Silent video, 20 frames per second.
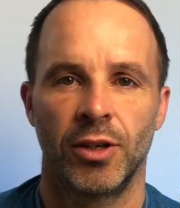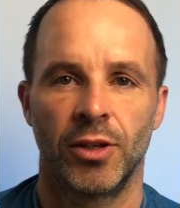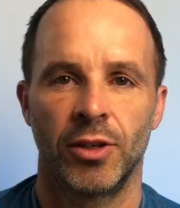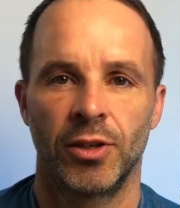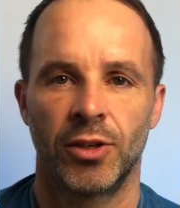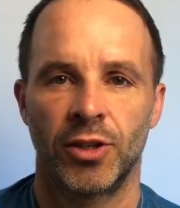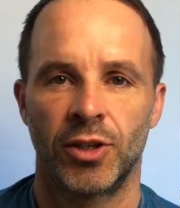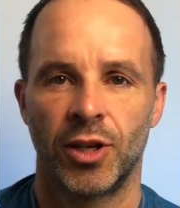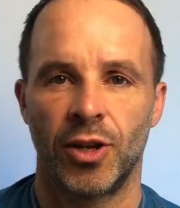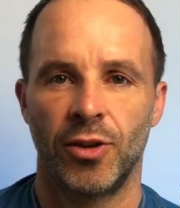
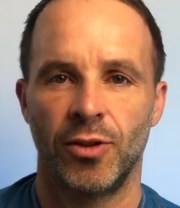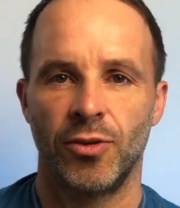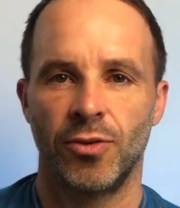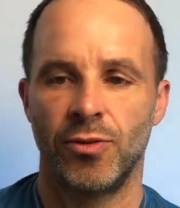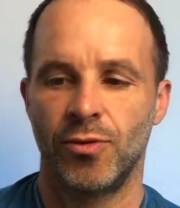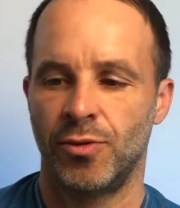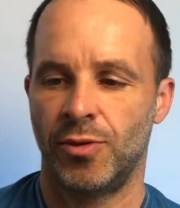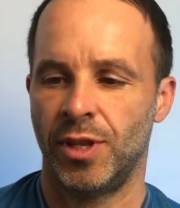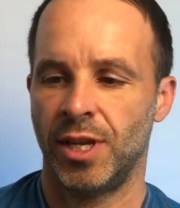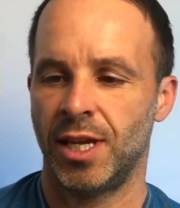
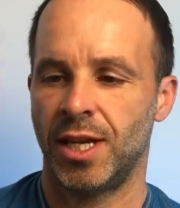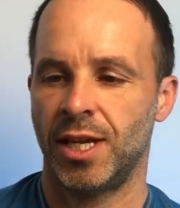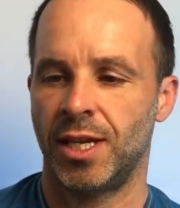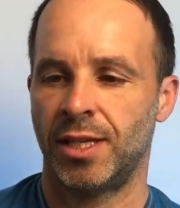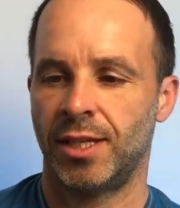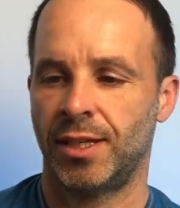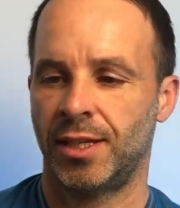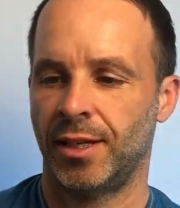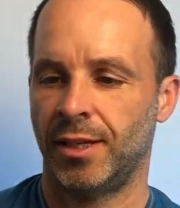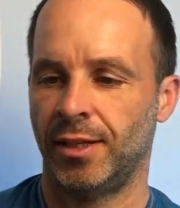So
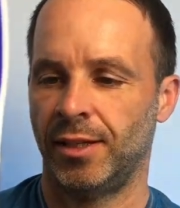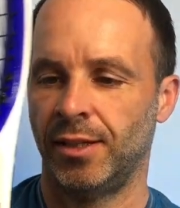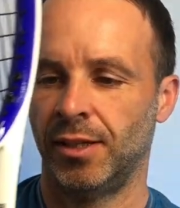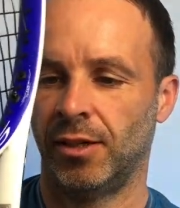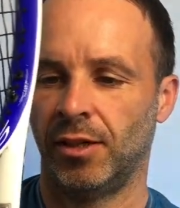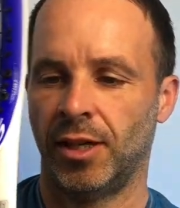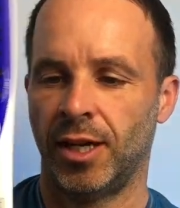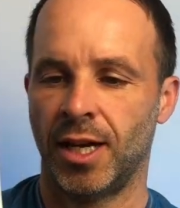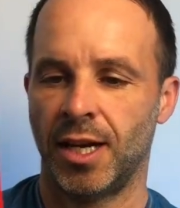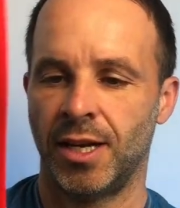this
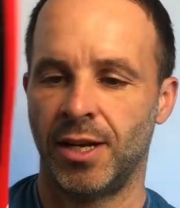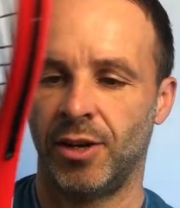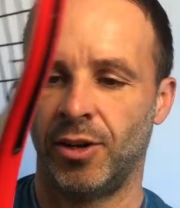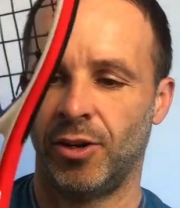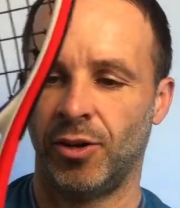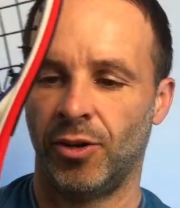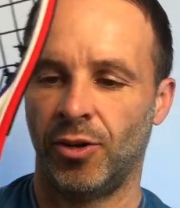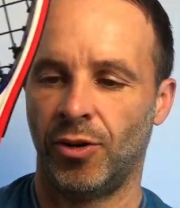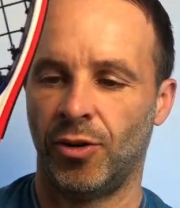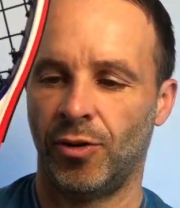line
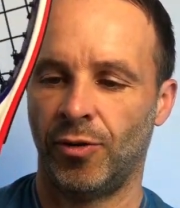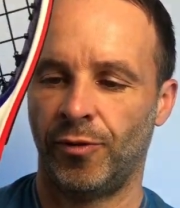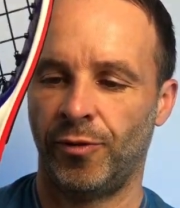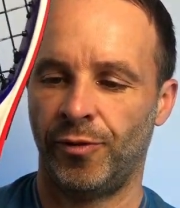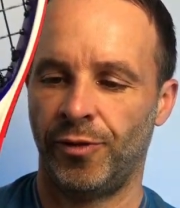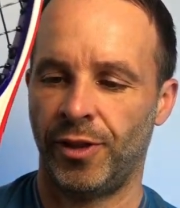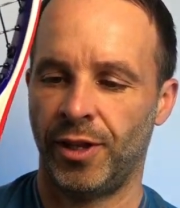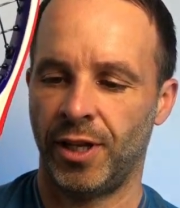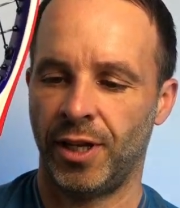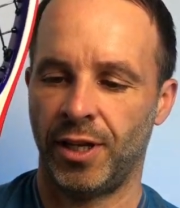
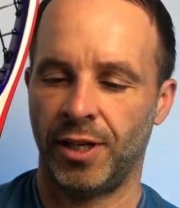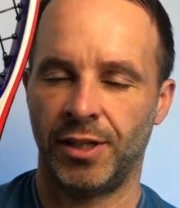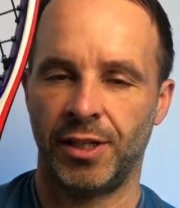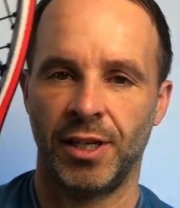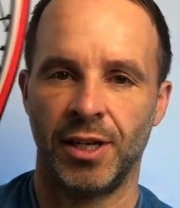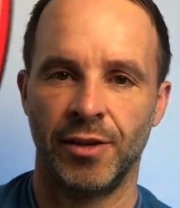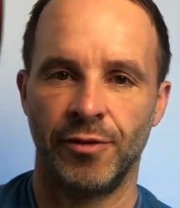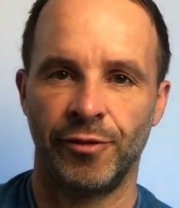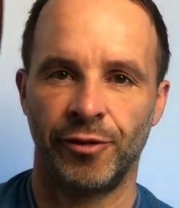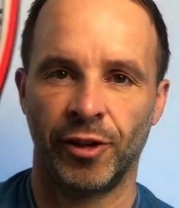of the
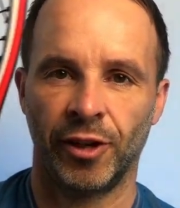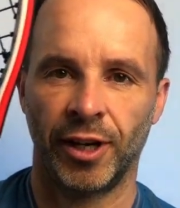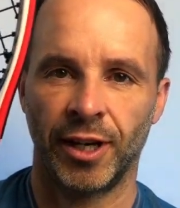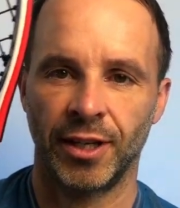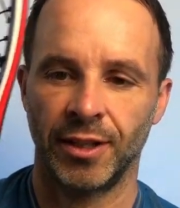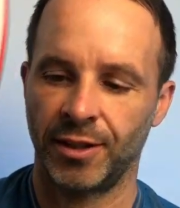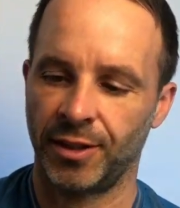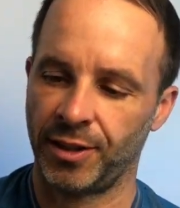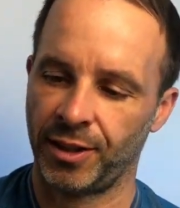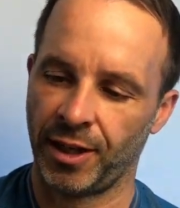
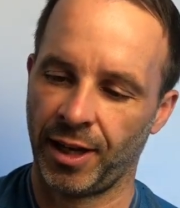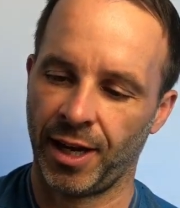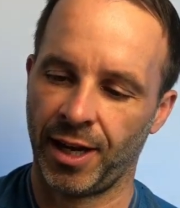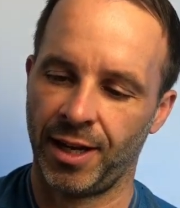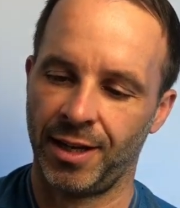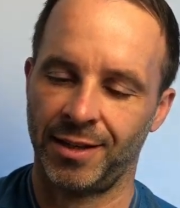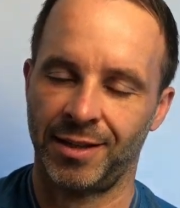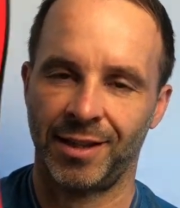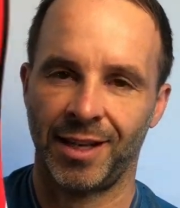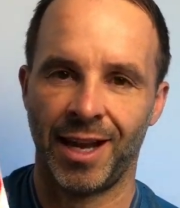T-Fights
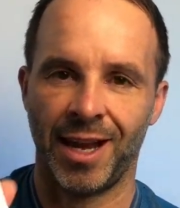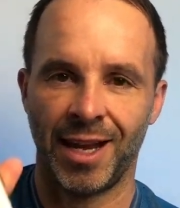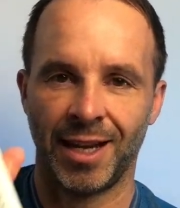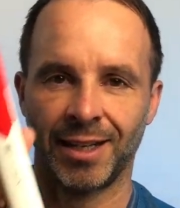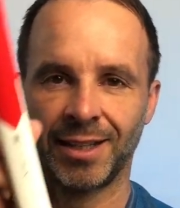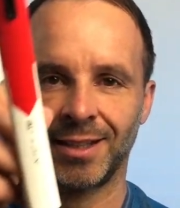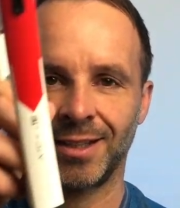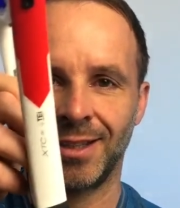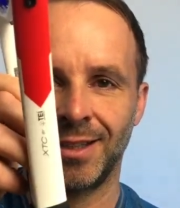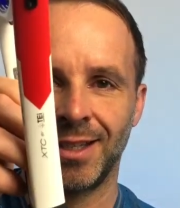has
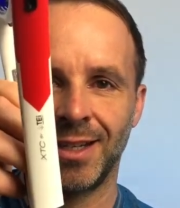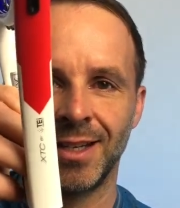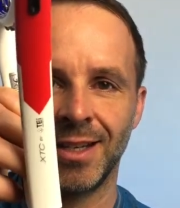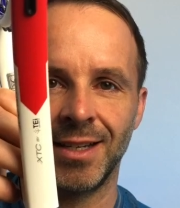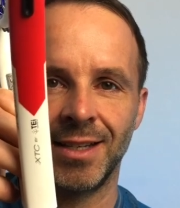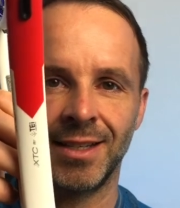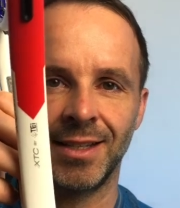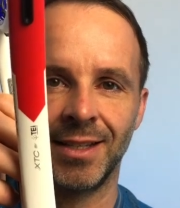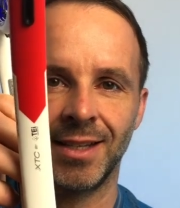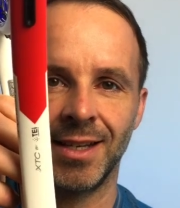
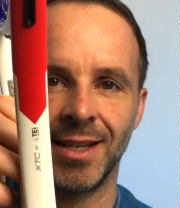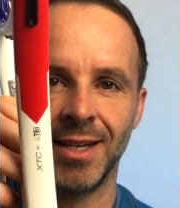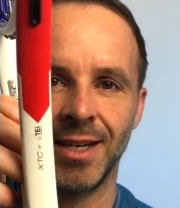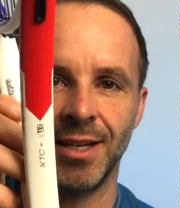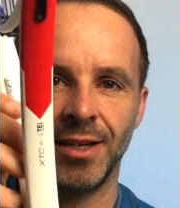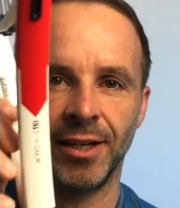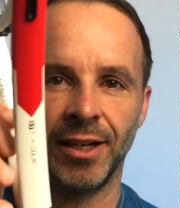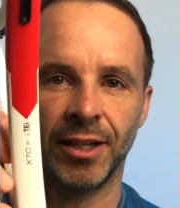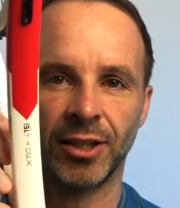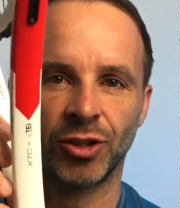
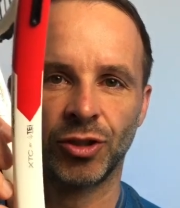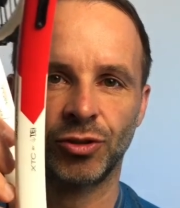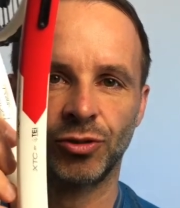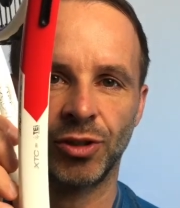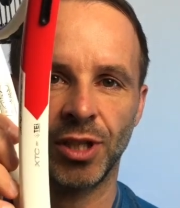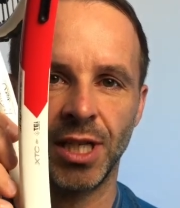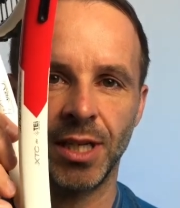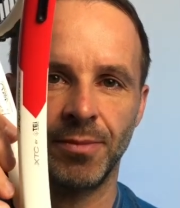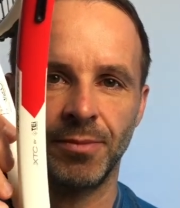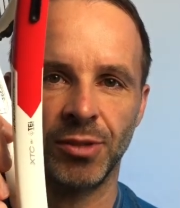XTC
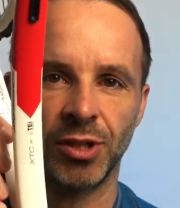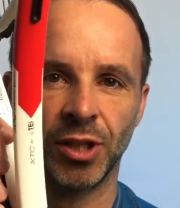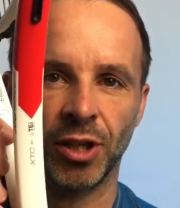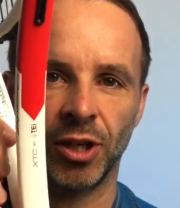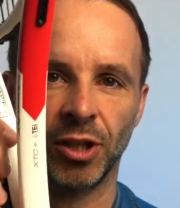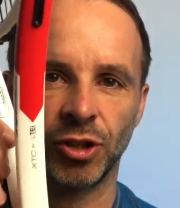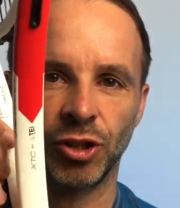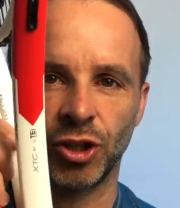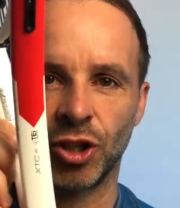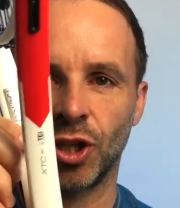Extreme
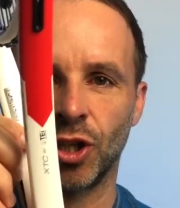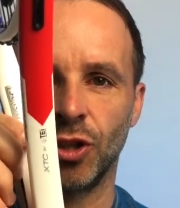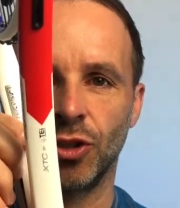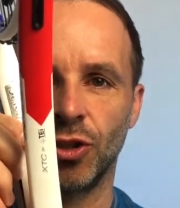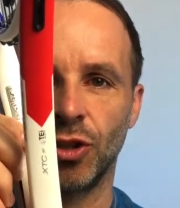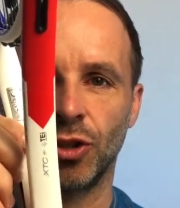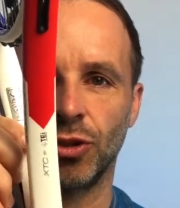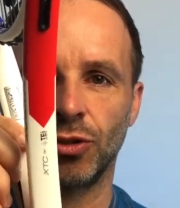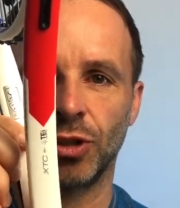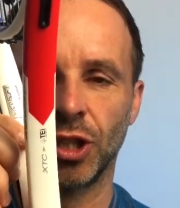Touch
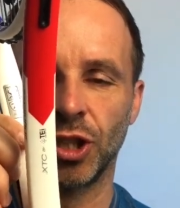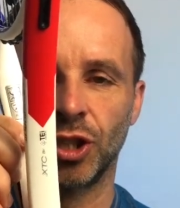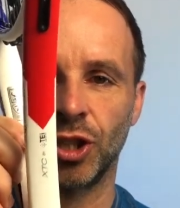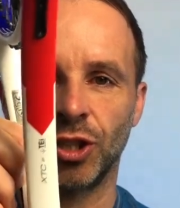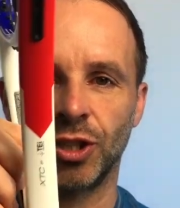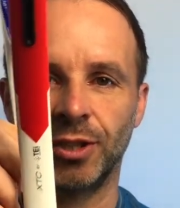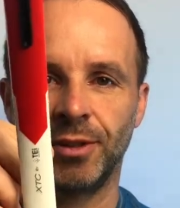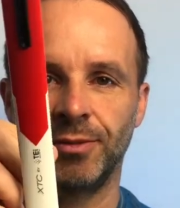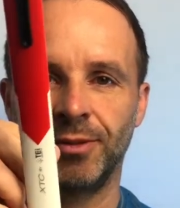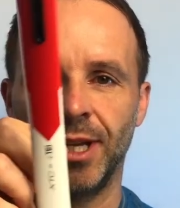
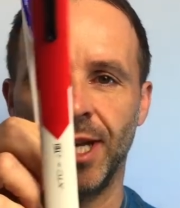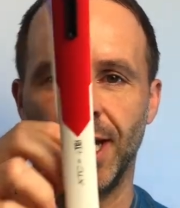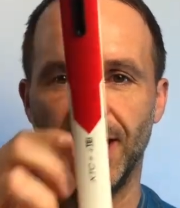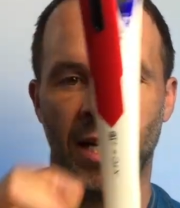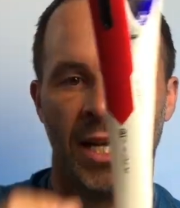construction